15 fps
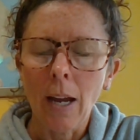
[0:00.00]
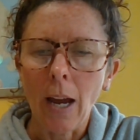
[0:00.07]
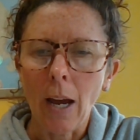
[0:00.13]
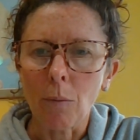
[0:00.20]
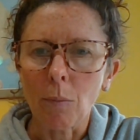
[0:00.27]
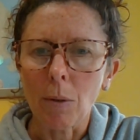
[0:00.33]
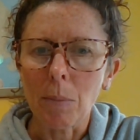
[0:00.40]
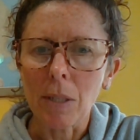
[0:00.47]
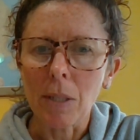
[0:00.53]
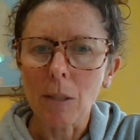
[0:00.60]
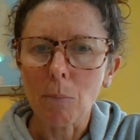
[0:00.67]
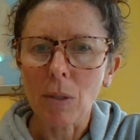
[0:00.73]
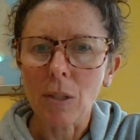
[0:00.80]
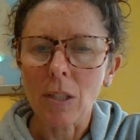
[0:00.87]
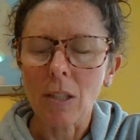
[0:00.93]
and we'll be
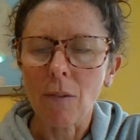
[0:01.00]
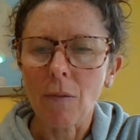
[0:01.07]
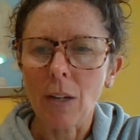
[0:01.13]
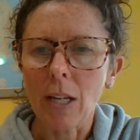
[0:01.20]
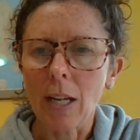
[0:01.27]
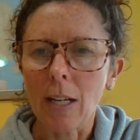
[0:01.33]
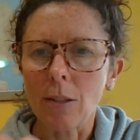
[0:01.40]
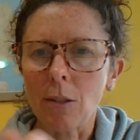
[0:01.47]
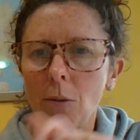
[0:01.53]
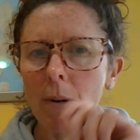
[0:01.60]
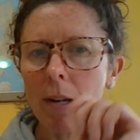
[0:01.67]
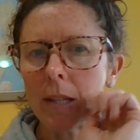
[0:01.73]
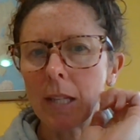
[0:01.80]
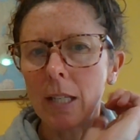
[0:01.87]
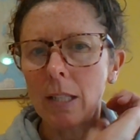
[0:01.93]
specific as to
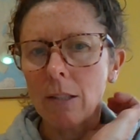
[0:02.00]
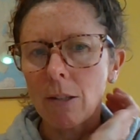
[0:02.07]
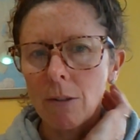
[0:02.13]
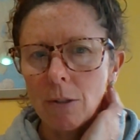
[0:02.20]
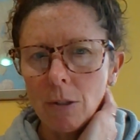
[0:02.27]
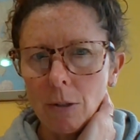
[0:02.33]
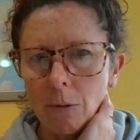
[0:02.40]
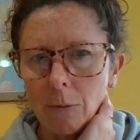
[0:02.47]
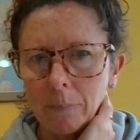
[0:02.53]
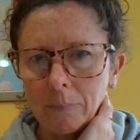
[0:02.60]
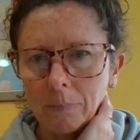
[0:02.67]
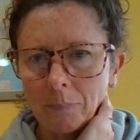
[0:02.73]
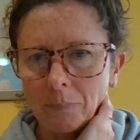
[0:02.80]
when things are due.